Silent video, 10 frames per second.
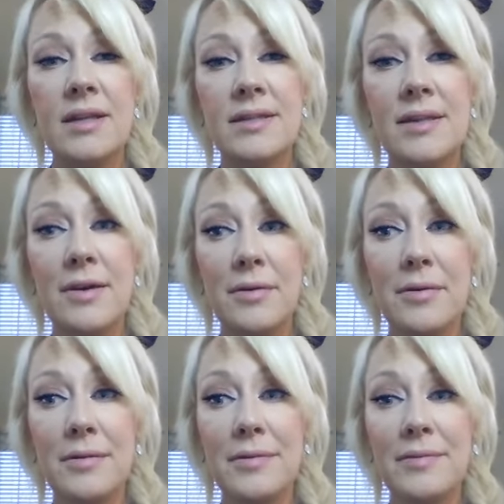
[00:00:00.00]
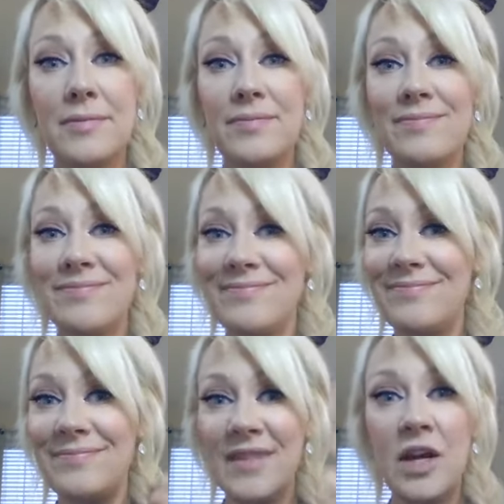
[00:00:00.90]
So
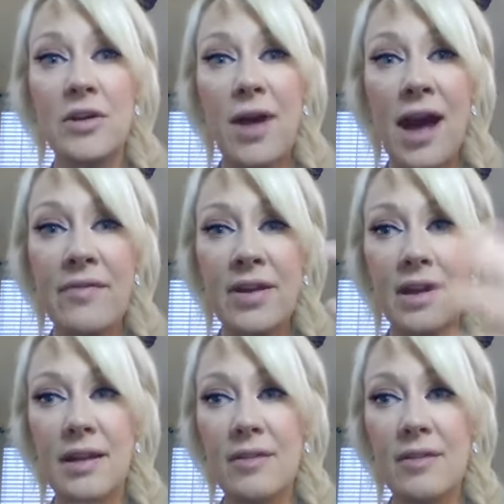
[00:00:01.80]
there you have it.